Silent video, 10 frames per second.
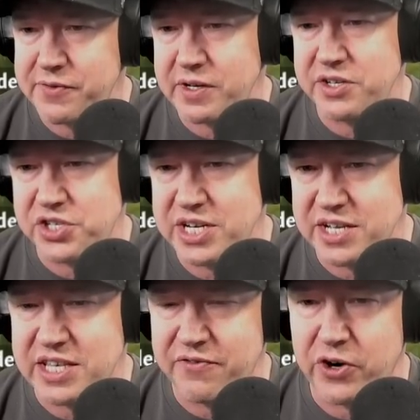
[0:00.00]
because she
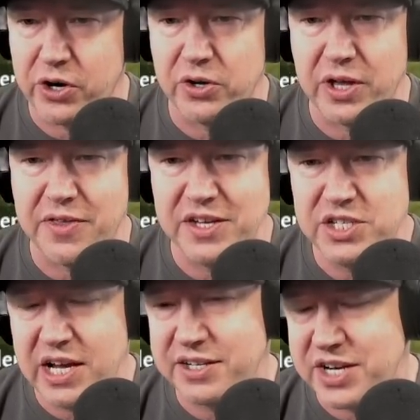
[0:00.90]
does that very early. And then
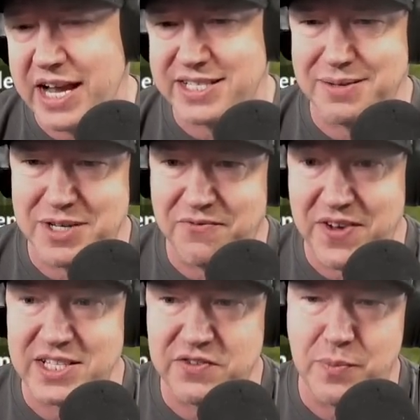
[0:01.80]
she actually has some
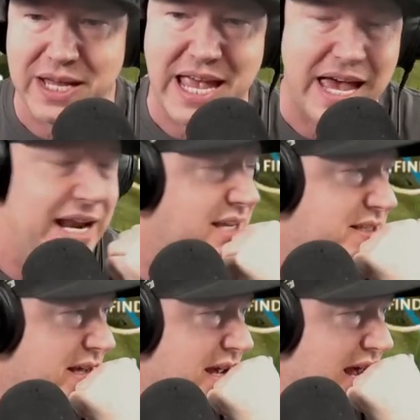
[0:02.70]
defensive
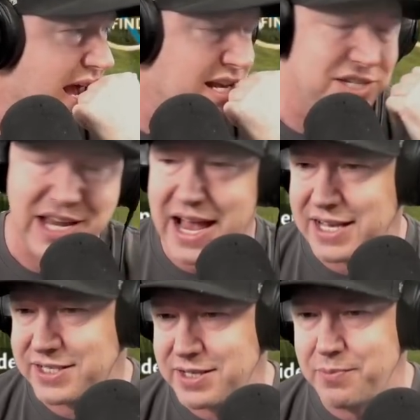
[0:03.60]
mechanics, and she
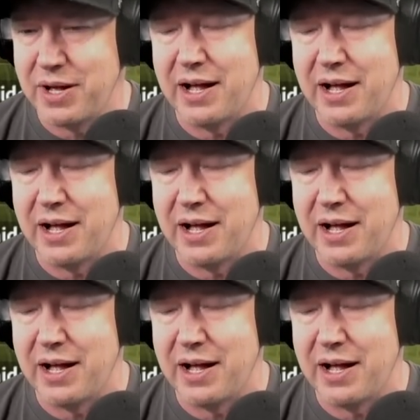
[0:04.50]
has some